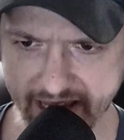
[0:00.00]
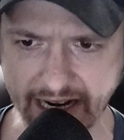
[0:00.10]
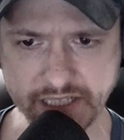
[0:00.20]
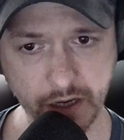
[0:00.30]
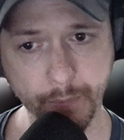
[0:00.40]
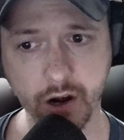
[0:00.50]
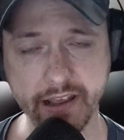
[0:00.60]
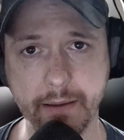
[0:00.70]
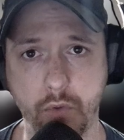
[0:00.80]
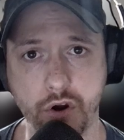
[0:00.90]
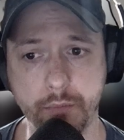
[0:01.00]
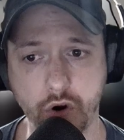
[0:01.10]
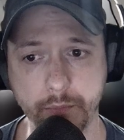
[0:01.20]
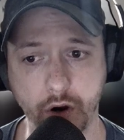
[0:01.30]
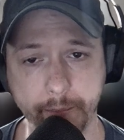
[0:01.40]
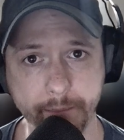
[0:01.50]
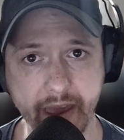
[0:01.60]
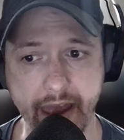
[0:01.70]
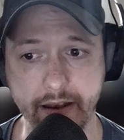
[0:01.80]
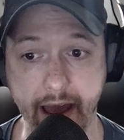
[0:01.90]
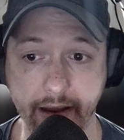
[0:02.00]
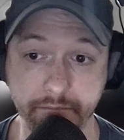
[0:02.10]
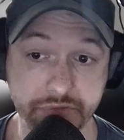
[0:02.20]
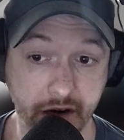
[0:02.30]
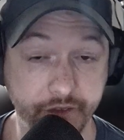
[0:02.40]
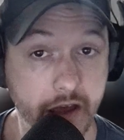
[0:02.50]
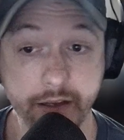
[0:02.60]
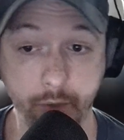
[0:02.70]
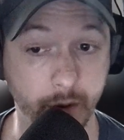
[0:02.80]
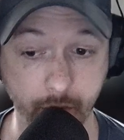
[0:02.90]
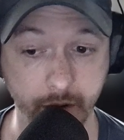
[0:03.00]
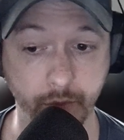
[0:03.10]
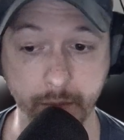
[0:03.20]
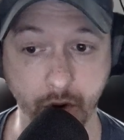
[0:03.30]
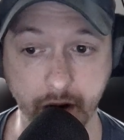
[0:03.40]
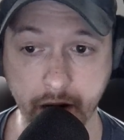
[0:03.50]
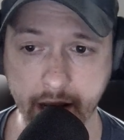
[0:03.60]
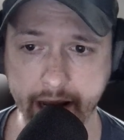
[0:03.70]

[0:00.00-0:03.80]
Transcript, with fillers: and I start partying more and more and more, and I start failing more and more and more and more.